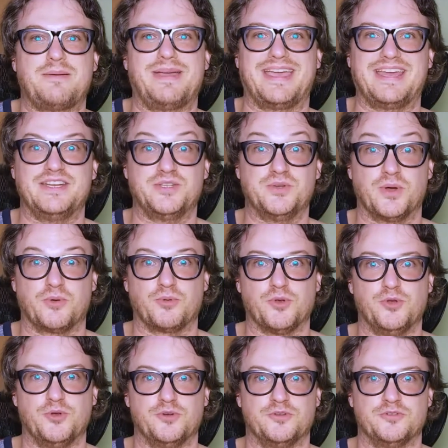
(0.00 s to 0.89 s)
get into a
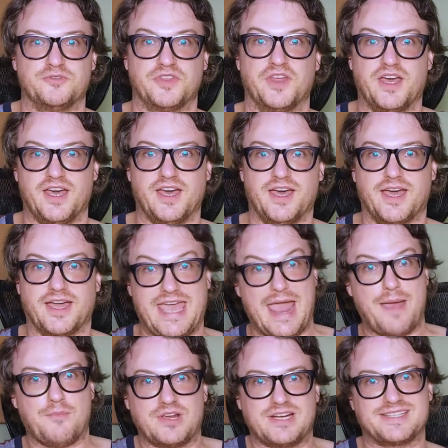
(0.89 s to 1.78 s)
groove, the
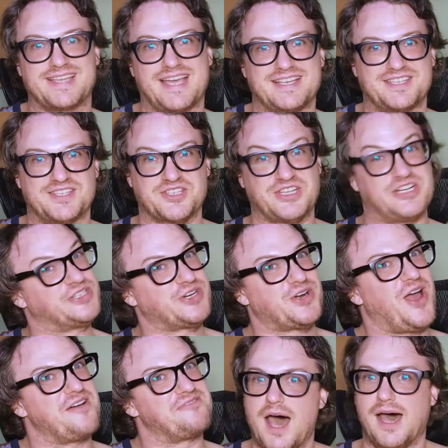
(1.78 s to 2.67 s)
camera decides it's going to turn
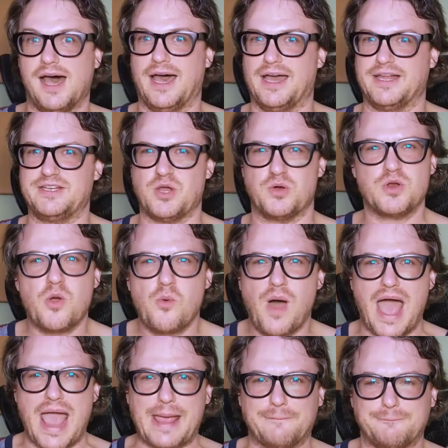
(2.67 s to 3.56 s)
off. Don't know
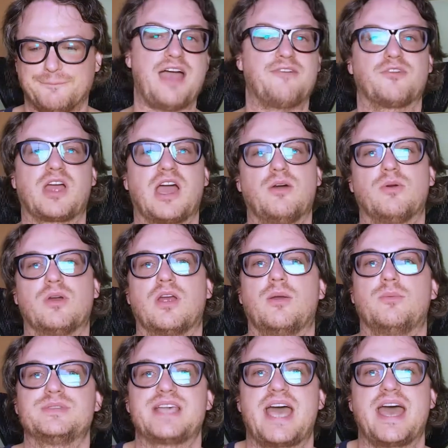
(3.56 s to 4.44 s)
why. I forgot where I
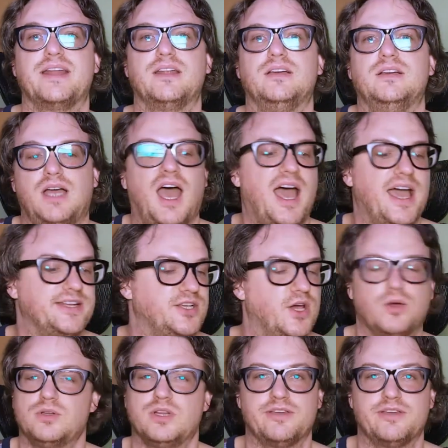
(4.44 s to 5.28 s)
was at. I totally